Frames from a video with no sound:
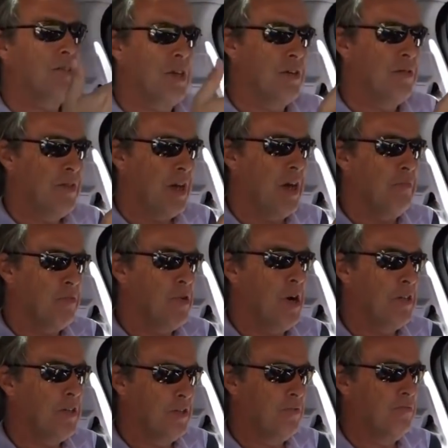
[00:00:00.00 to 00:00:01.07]
so yeah,
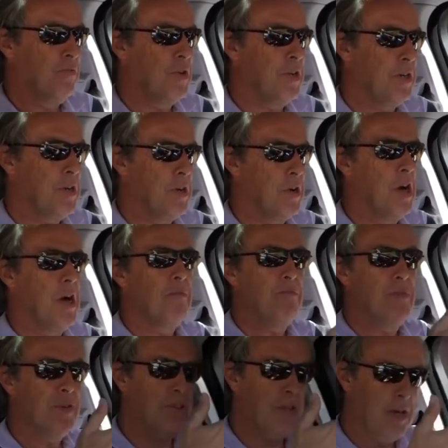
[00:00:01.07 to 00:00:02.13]
price has really gone up.
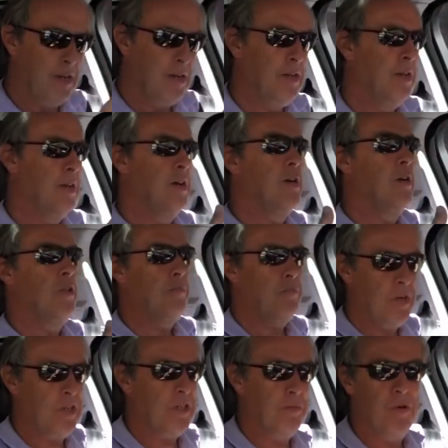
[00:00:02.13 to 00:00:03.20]
But then on the
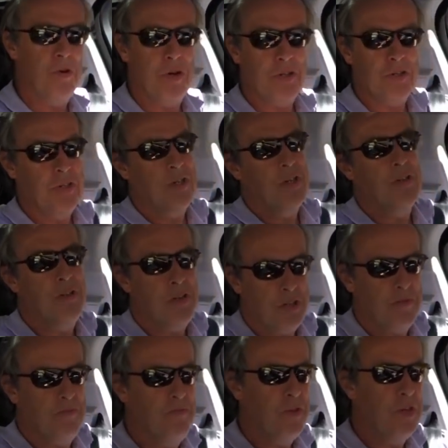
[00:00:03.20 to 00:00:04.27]
plus points,
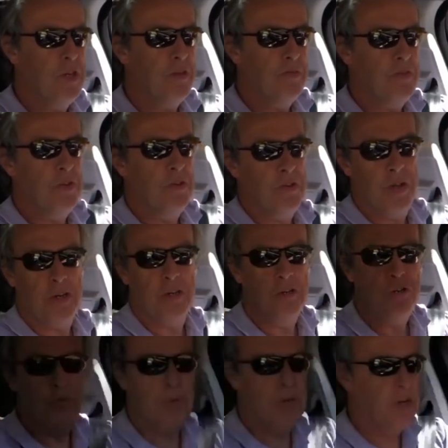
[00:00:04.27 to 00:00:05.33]
this really feels like an
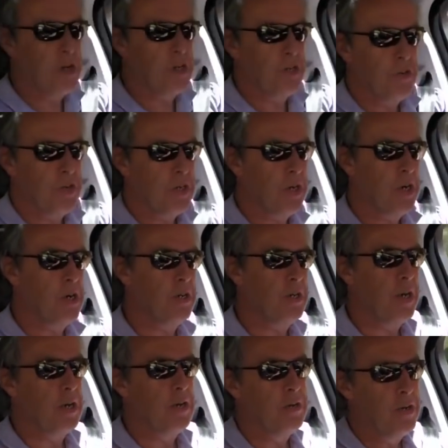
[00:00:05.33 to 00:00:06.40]
uber luxury car
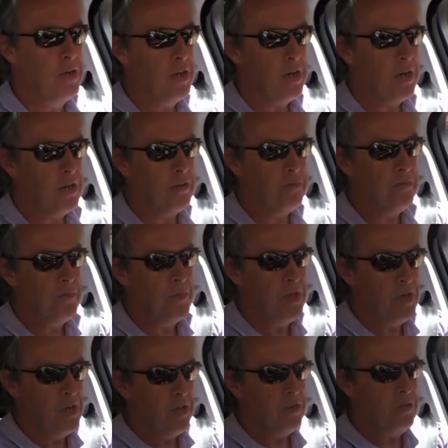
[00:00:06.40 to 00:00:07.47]
now.
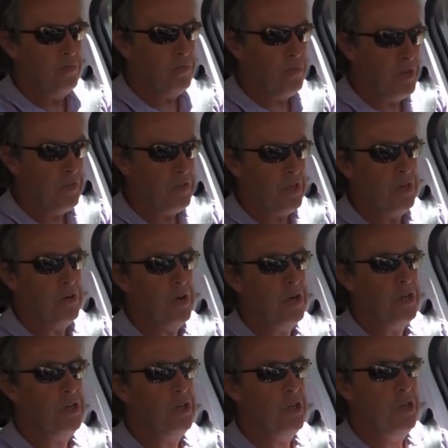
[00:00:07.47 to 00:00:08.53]
Um, previous
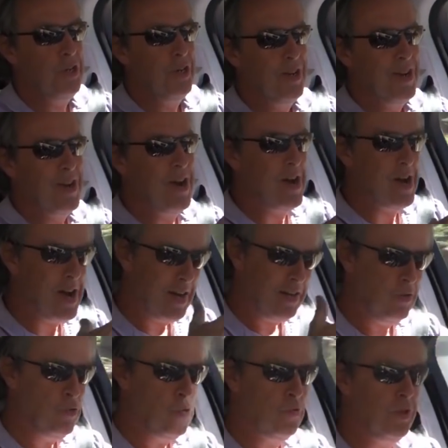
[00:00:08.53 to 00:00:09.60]
generation, had
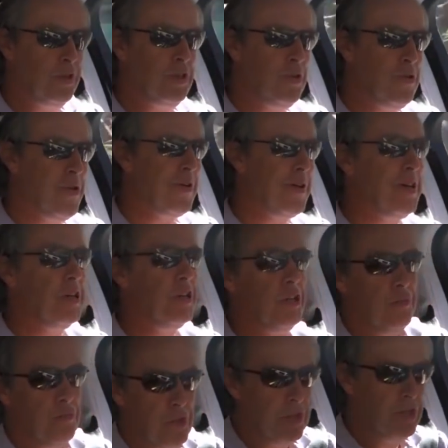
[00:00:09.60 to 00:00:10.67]
all the
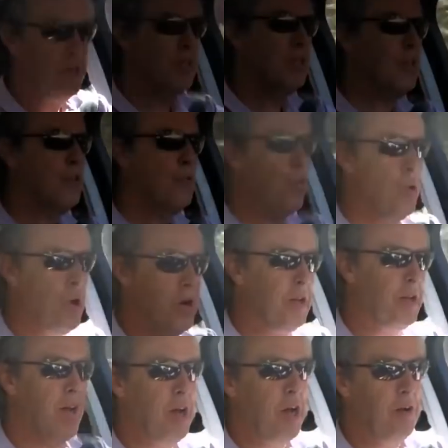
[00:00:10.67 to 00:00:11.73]
toys, but it didn't
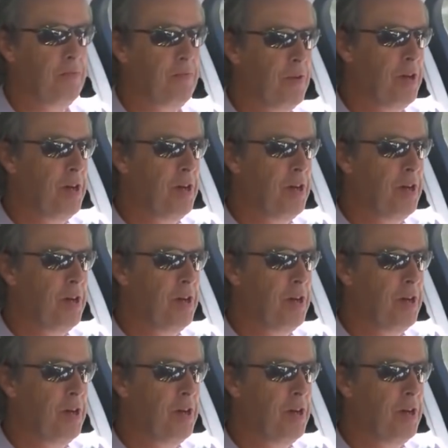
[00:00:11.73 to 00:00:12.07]
quite have